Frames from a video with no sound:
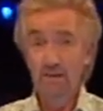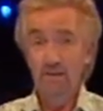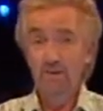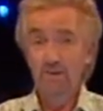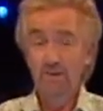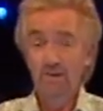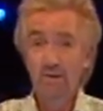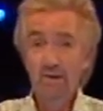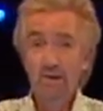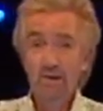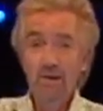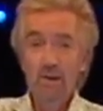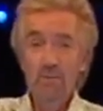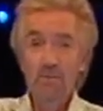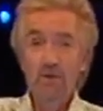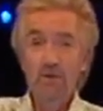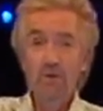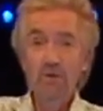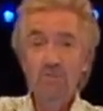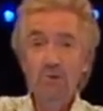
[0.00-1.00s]
Yes,
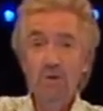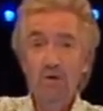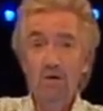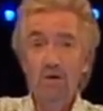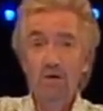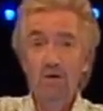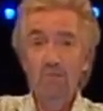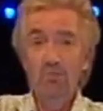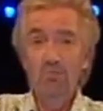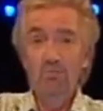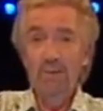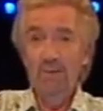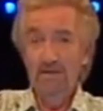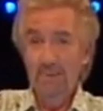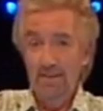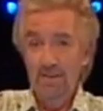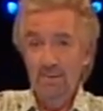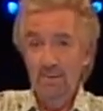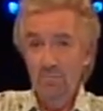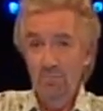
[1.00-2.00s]
because on
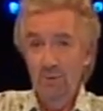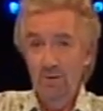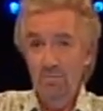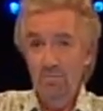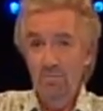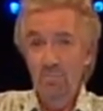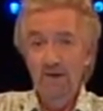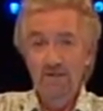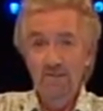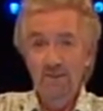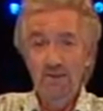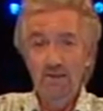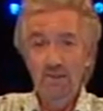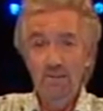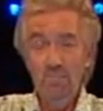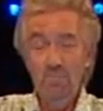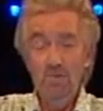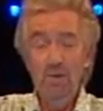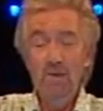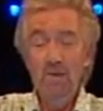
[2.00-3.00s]
Monday with
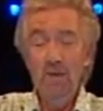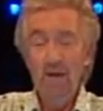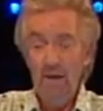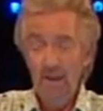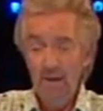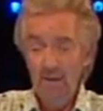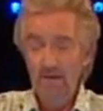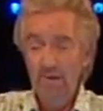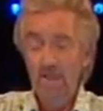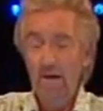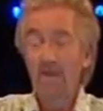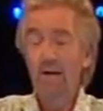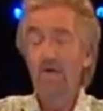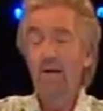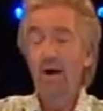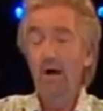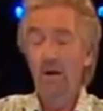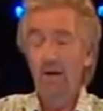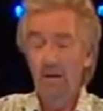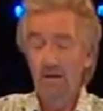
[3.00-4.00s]
Matty, we had
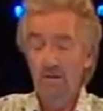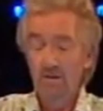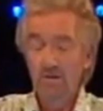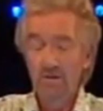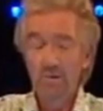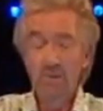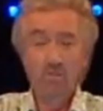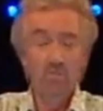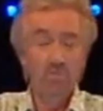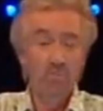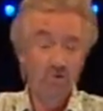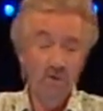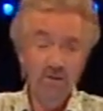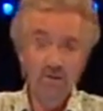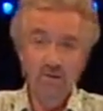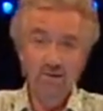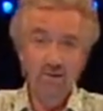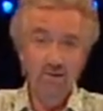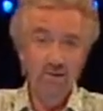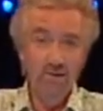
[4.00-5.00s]
a
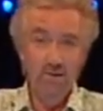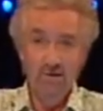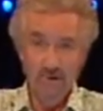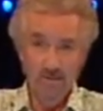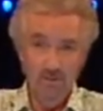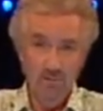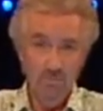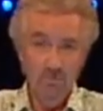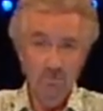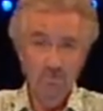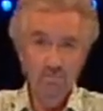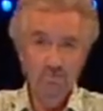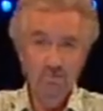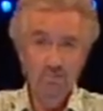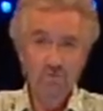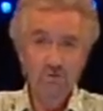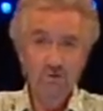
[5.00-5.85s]
heartbreaking game.